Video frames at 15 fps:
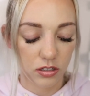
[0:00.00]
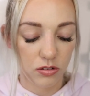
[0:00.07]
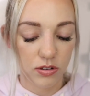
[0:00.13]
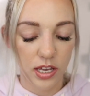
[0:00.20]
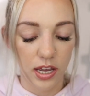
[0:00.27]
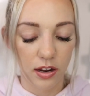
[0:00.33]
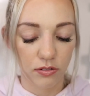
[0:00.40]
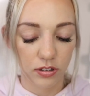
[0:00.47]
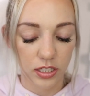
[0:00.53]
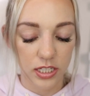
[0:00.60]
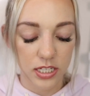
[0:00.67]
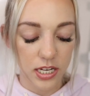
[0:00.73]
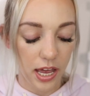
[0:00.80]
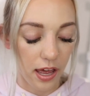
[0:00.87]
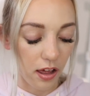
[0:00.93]
you can't
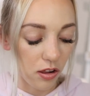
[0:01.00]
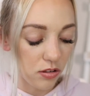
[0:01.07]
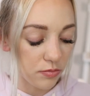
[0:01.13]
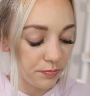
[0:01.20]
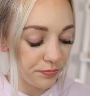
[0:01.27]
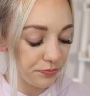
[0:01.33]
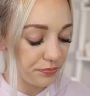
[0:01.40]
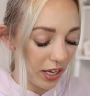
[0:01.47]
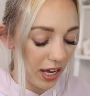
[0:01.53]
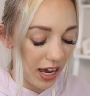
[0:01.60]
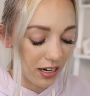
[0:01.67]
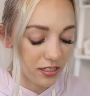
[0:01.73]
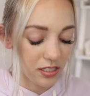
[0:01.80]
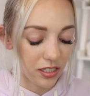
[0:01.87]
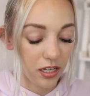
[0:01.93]
really tell. But
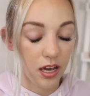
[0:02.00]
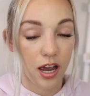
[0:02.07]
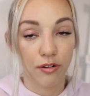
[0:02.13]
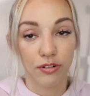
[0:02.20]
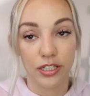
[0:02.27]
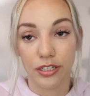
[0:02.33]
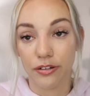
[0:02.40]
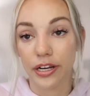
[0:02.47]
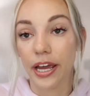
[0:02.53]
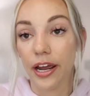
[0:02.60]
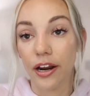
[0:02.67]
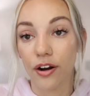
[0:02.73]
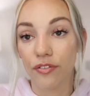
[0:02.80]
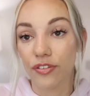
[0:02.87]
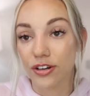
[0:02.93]
honestly, I really don't
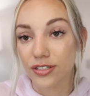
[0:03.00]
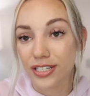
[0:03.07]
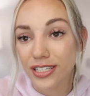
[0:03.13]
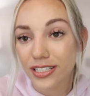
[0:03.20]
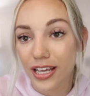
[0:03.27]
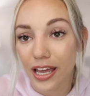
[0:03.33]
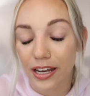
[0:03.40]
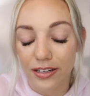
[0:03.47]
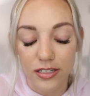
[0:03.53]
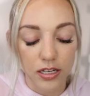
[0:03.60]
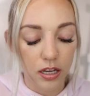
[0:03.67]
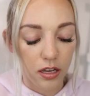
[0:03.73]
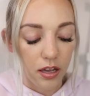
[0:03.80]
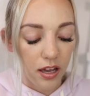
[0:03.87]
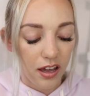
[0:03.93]
care if there's a scent.
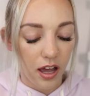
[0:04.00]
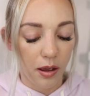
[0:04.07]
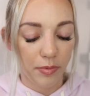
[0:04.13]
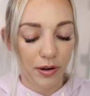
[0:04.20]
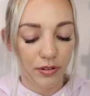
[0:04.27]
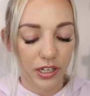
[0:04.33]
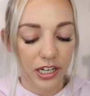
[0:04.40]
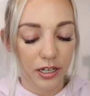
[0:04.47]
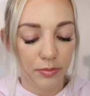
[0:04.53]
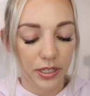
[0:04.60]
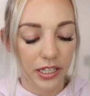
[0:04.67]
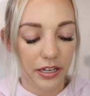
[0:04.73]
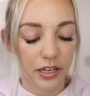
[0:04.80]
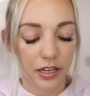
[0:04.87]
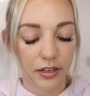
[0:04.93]
I'm not really going to
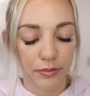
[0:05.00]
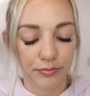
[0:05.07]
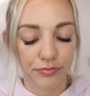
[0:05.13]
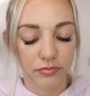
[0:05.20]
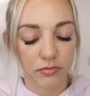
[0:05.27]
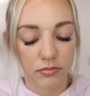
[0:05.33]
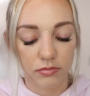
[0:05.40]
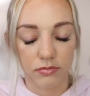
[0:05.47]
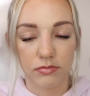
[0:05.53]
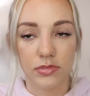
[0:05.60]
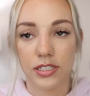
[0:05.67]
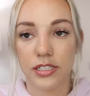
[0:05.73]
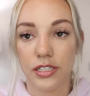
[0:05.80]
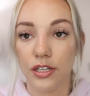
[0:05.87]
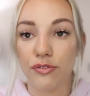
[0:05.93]
be like
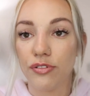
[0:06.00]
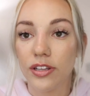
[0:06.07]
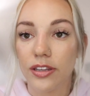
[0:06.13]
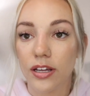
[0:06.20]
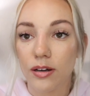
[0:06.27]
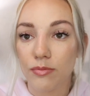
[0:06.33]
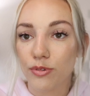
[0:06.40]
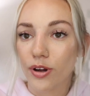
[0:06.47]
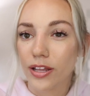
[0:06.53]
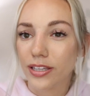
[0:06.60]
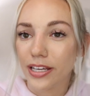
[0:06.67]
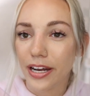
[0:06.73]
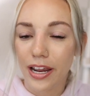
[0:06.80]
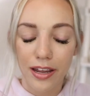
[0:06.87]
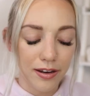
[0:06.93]
sniffing them throughout
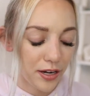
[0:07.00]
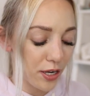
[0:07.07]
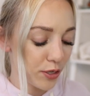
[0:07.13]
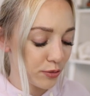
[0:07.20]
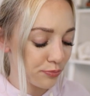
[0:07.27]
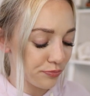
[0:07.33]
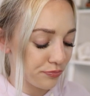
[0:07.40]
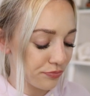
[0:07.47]
the day, you know?